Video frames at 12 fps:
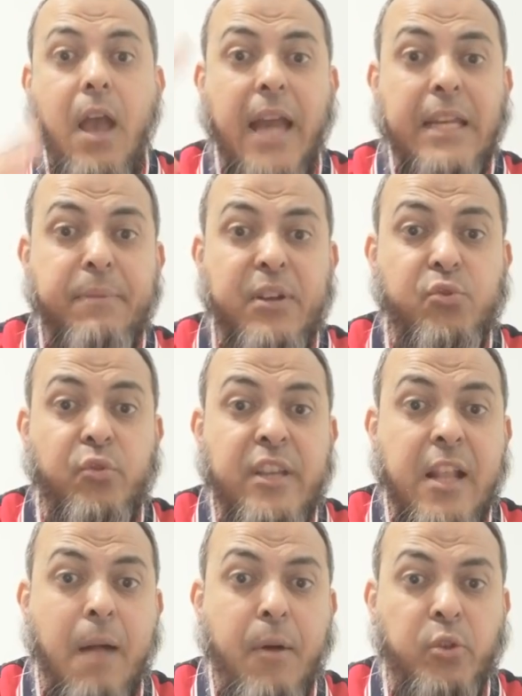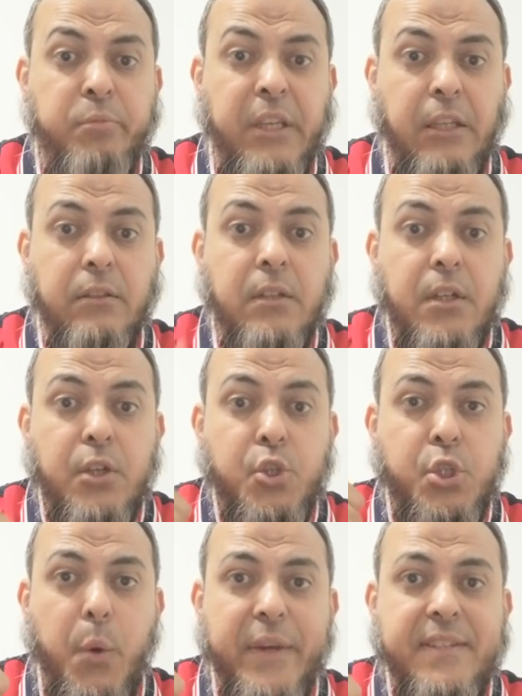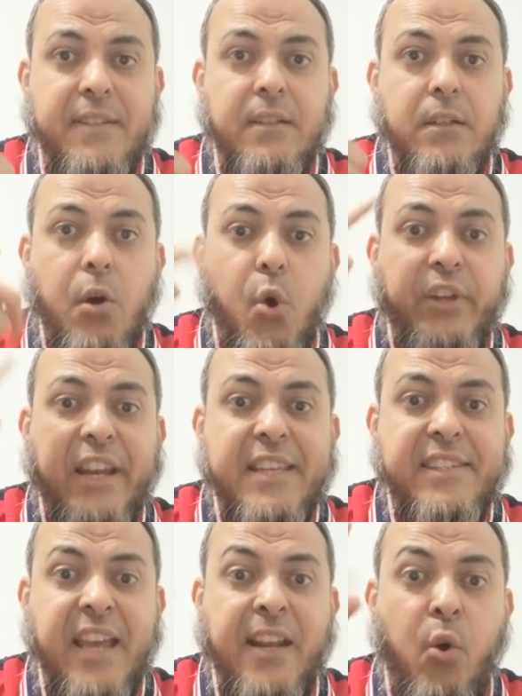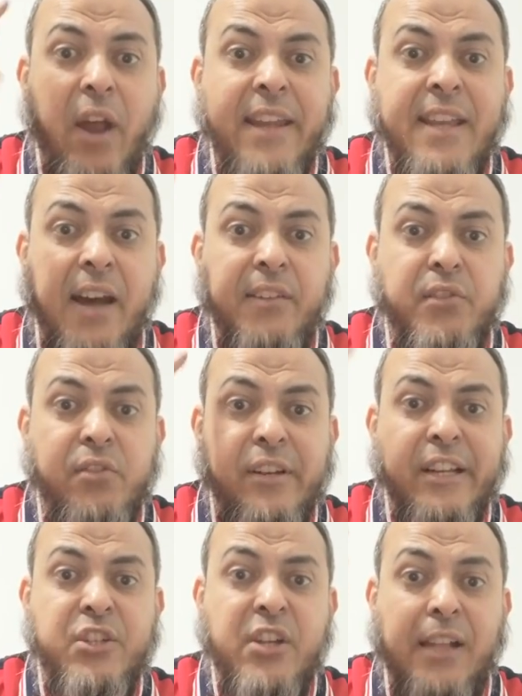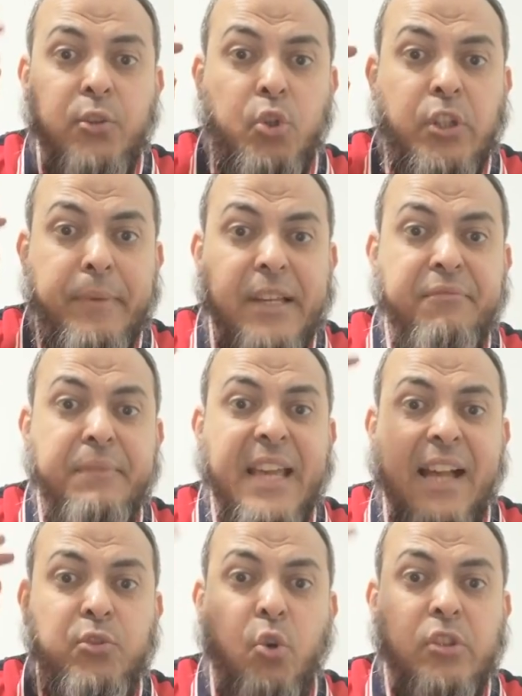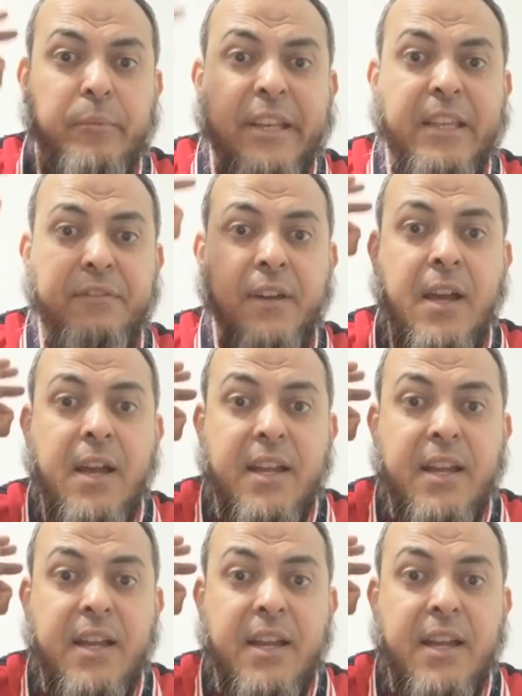Any person hear about me, Jewish or Christian or any another religion and don't believe me and don't believe